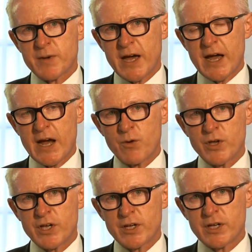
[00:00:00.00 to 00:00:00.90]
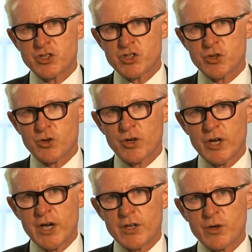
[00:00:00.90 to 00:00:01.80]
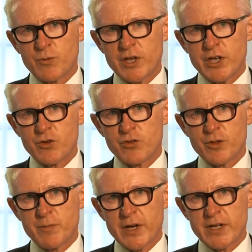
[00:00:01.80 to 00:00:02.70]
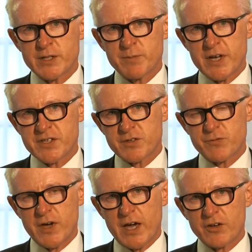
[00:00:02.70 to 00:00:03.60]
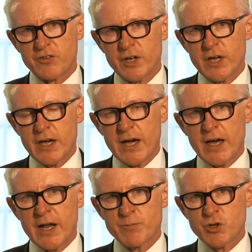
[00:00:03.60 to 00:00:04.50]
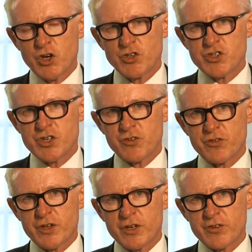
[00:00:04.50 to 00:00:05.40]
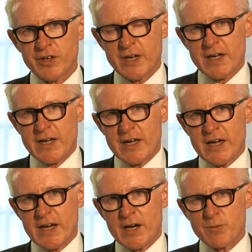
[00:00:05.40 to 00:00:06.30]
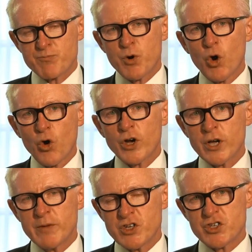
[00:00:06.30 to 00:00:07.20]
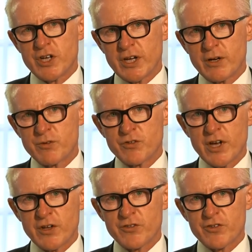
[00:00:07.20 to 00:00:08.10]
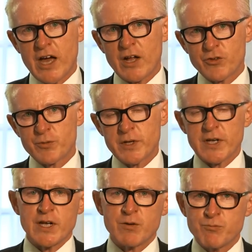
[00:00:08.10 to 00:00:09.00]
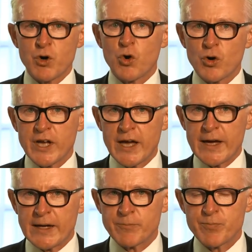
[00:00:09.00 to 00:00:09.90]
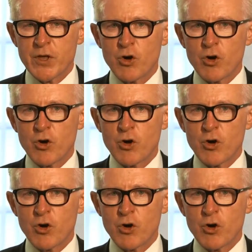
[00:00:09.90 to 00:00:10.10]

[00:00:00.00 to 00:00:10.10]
about how we can ensure that we use the money to best effect. And I'm conscious that poor commissioning results ultimately in poor care